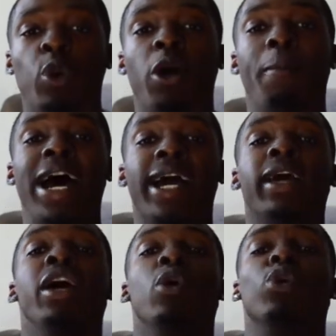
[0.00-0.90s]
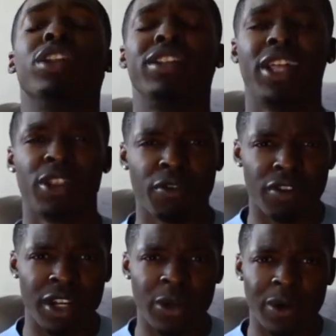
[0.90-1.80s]
We are back with another
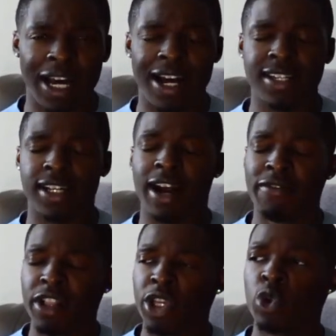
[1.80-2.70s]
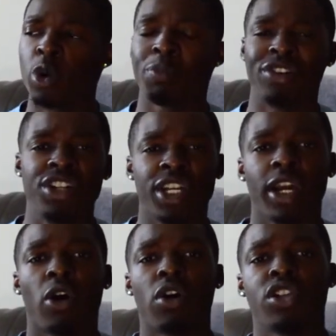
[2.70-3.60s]
video guys, and I really do
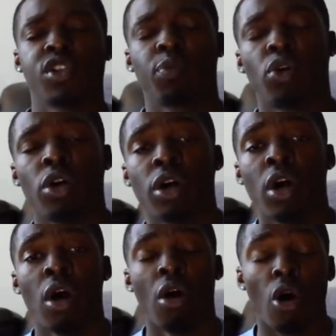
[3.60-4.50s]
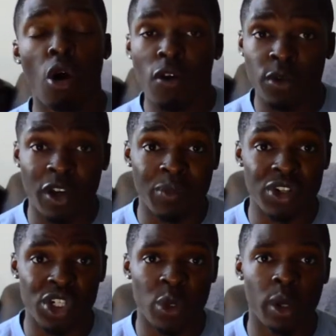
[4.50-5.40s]
appreciate all the support all of you have
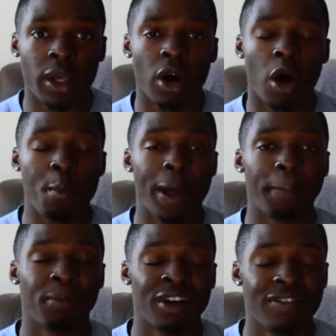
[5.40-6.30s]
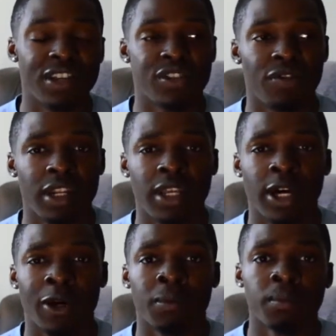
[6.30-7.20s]
been showing on my previous
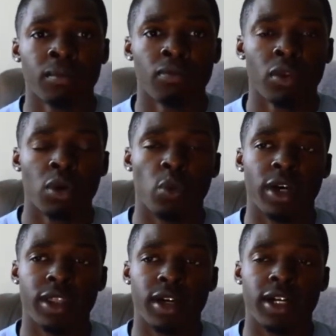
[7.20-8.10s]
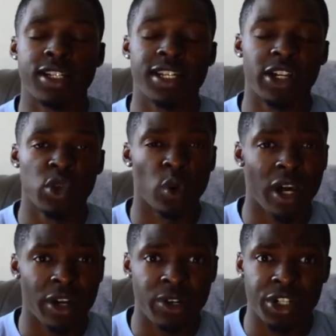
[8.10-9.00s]
video with sexual
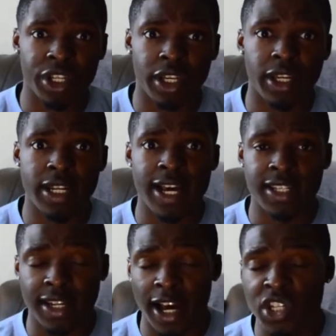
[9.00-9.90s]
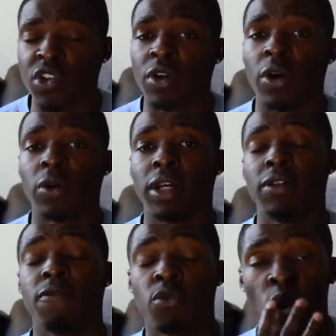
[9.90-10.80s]
energy, testosterone,
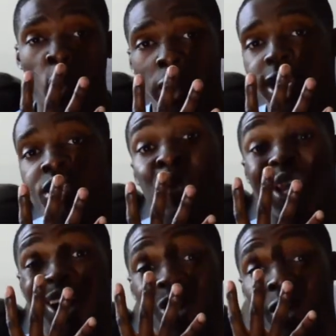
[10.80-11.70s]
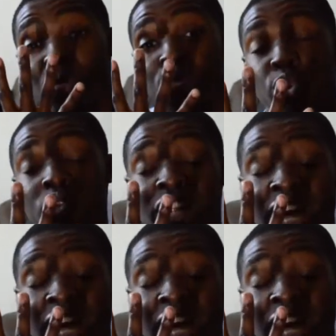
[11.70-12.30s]
and 4 ways on how to improve